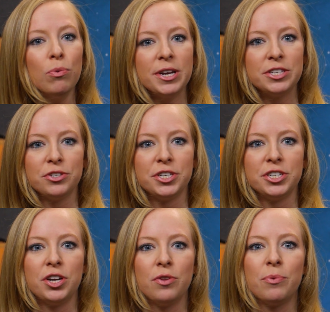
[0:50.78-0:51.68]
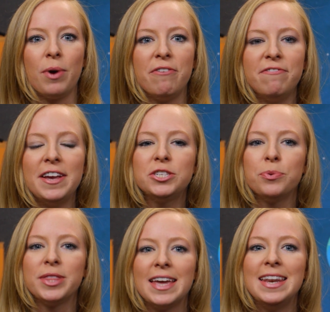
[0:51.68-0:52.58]
research has shown that when faced
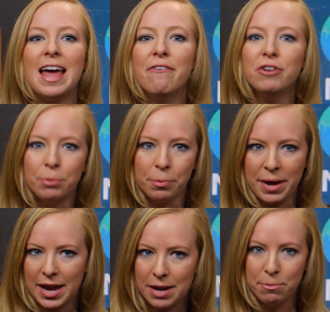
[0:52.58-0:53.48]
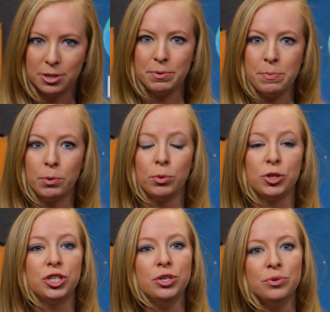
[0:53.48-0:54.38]
with inevitable pain, most people will
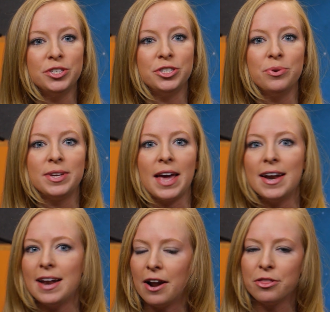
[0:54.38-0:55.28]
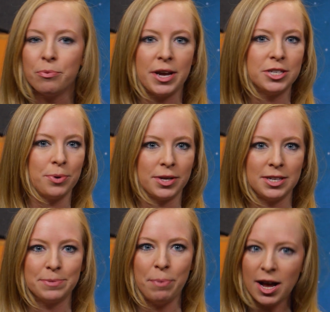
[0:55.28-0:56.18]
choose to get it out of the way as quickly
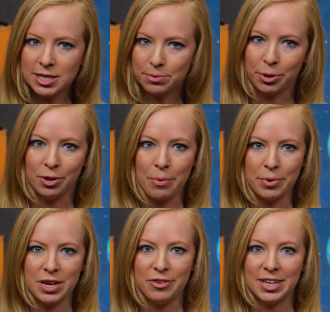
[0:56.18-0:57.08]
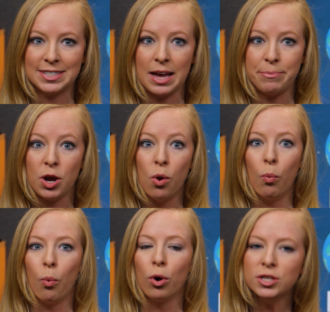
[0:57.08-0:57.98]
as possible and would even accept
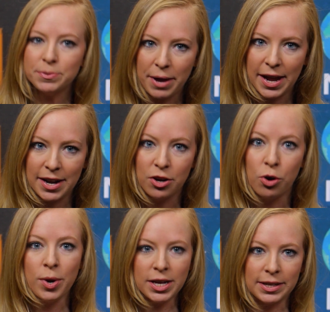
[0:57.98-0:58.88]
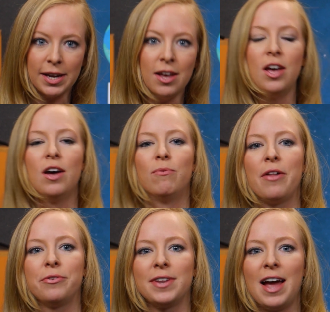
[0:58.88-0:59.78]
worse pain quickly
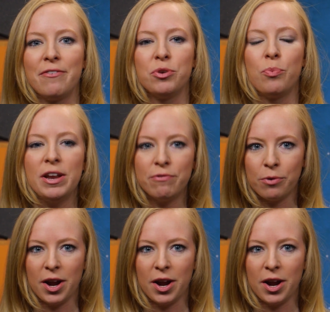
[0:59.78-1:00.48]
rather than having to wait for